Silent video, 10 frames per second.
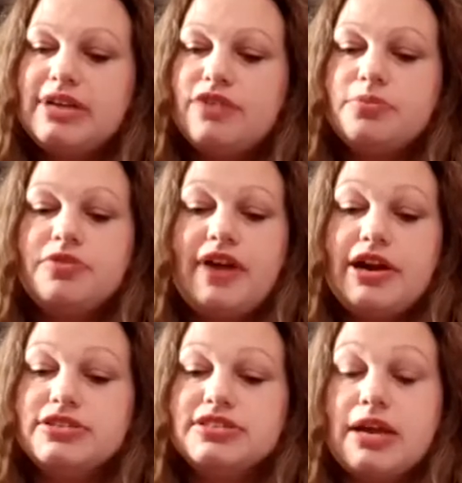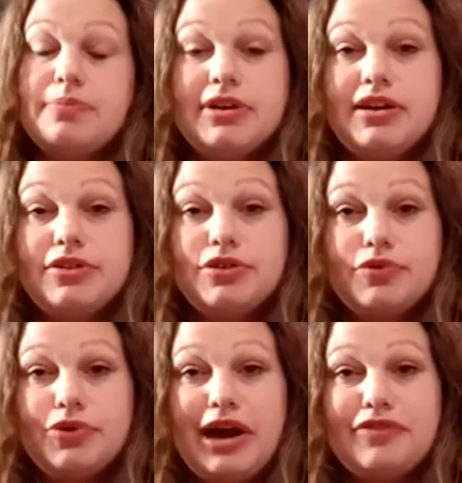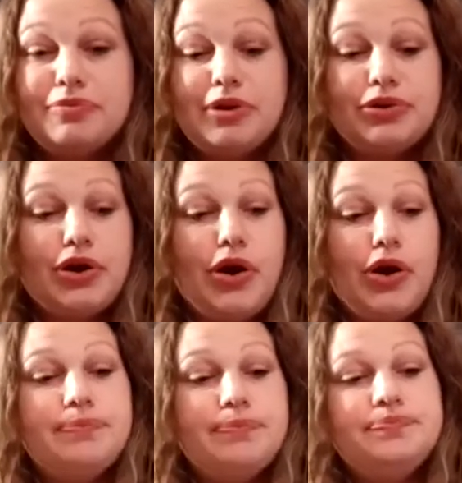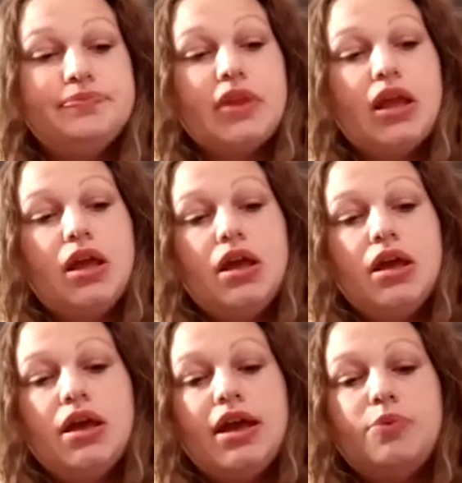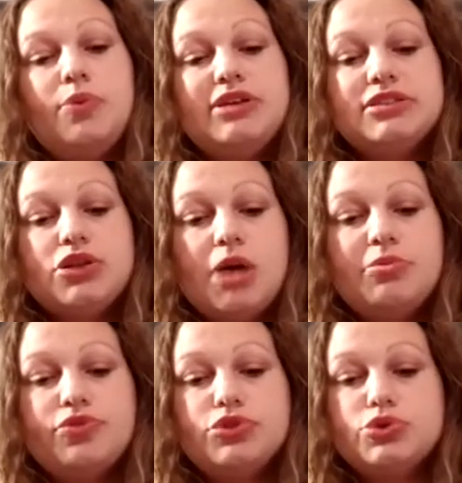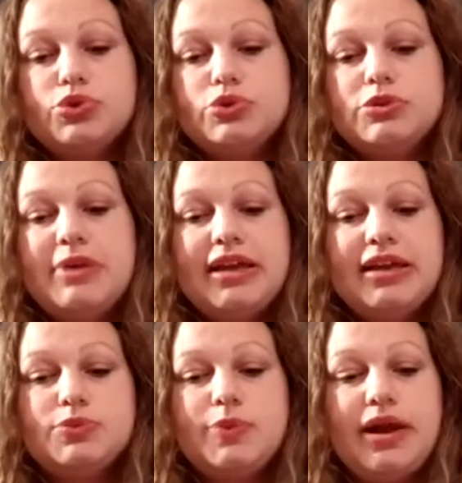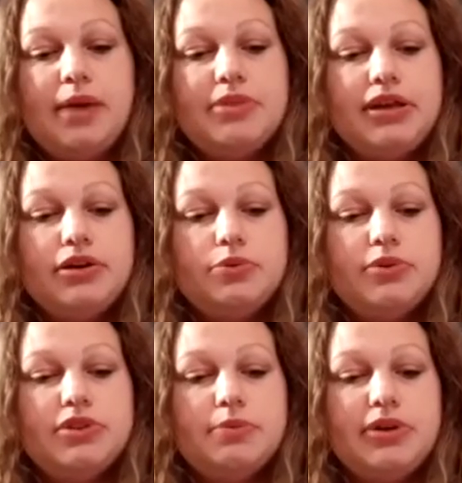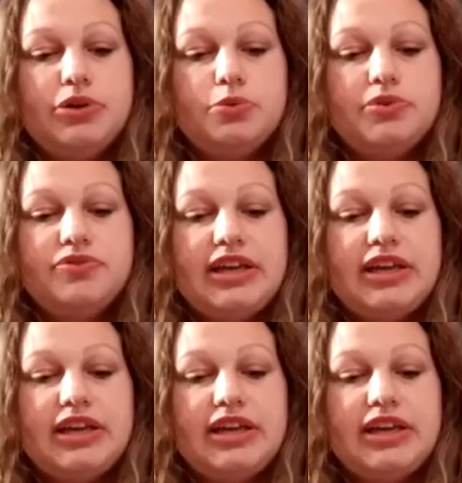down from a fire escape and another rolled out from under a car. It wasn't long before George was making his way up the hill with a big group of